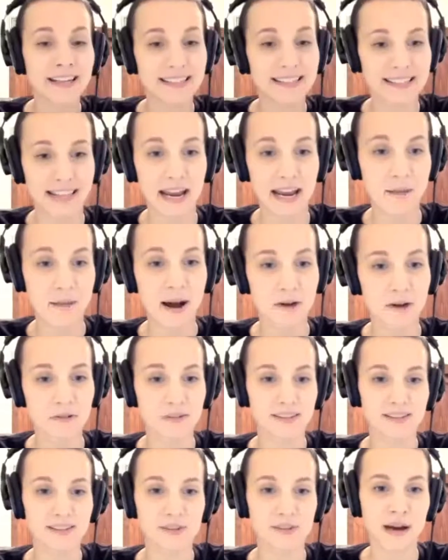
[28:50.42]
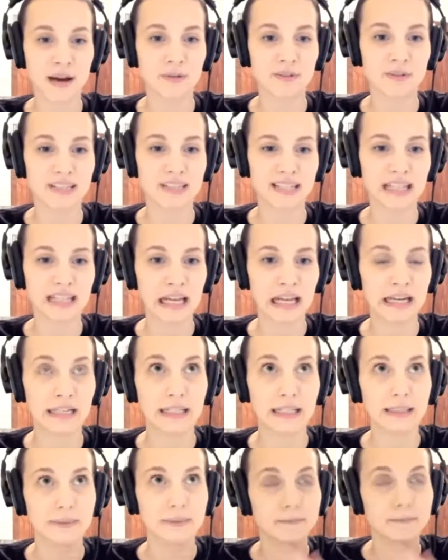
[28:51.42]
came out. So I was in
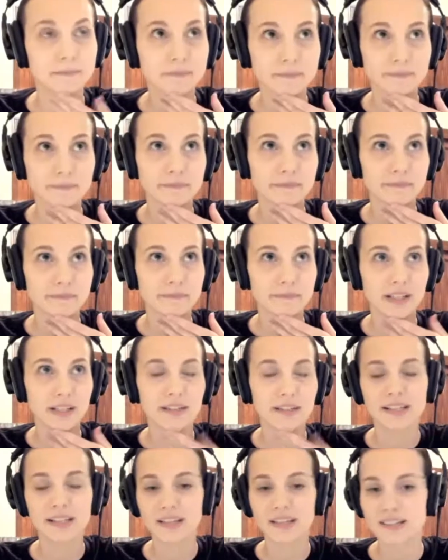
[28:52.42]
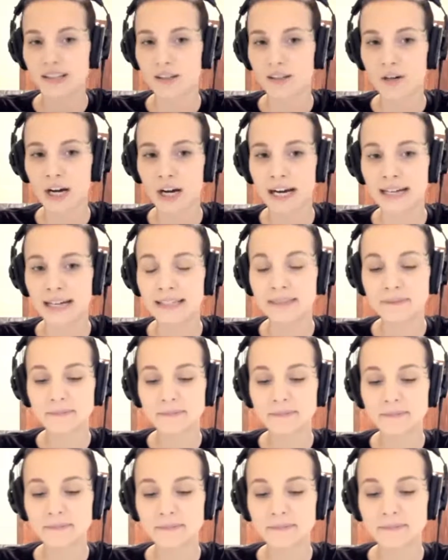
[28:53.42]
like 6th grade.
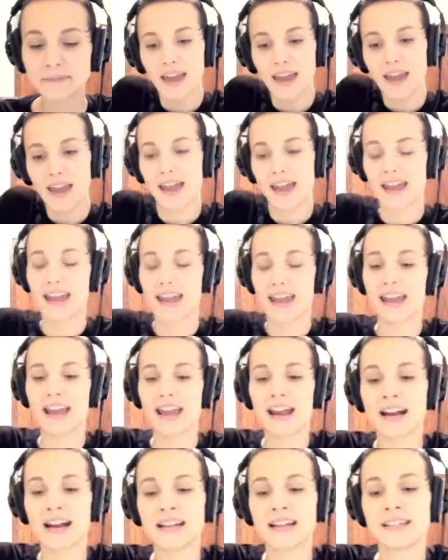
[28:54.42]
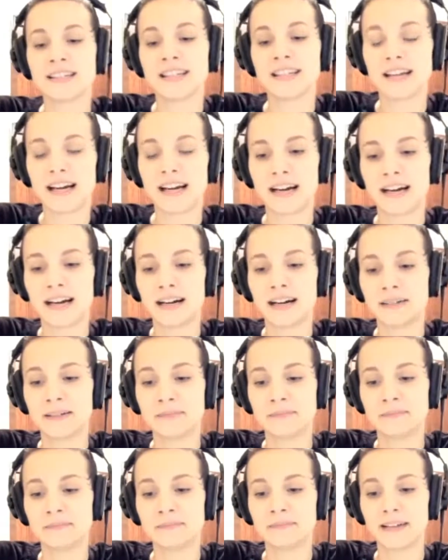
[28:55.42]
And
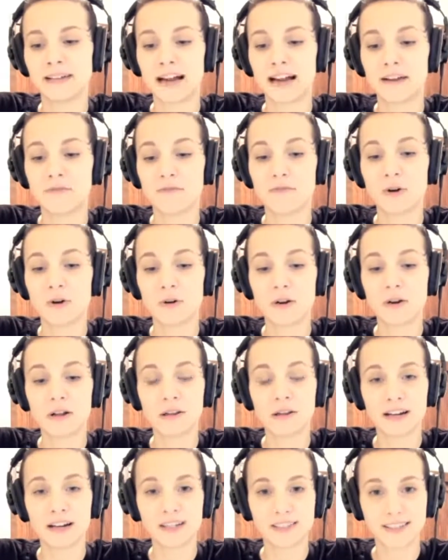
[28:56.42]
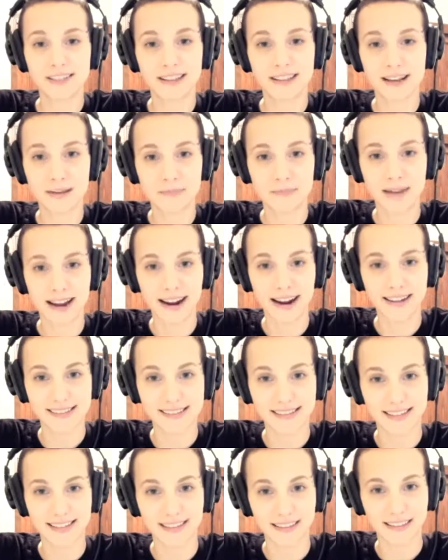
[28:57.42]
I wrote a letter to them
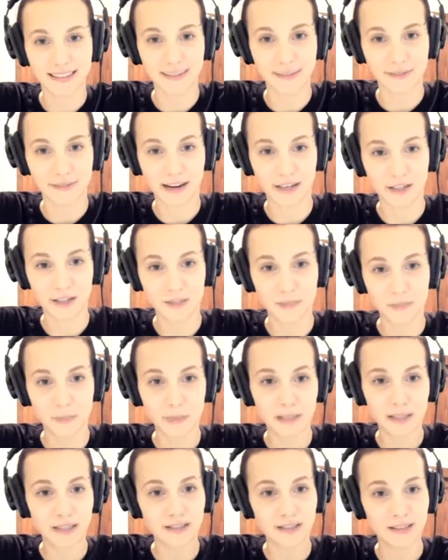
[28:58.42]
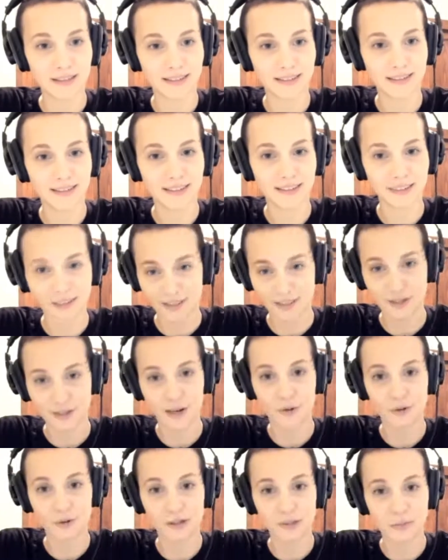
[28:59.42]
asking if I could be in a
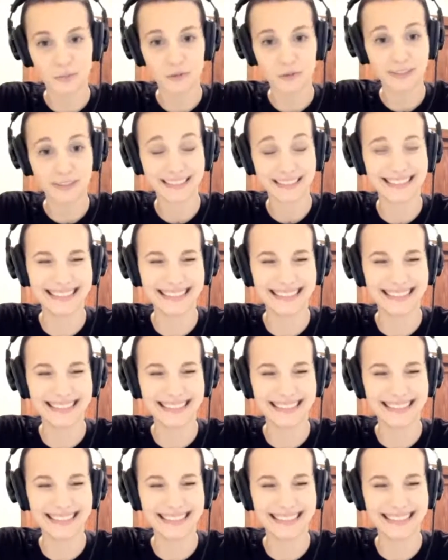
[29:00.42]
Star Wars movie.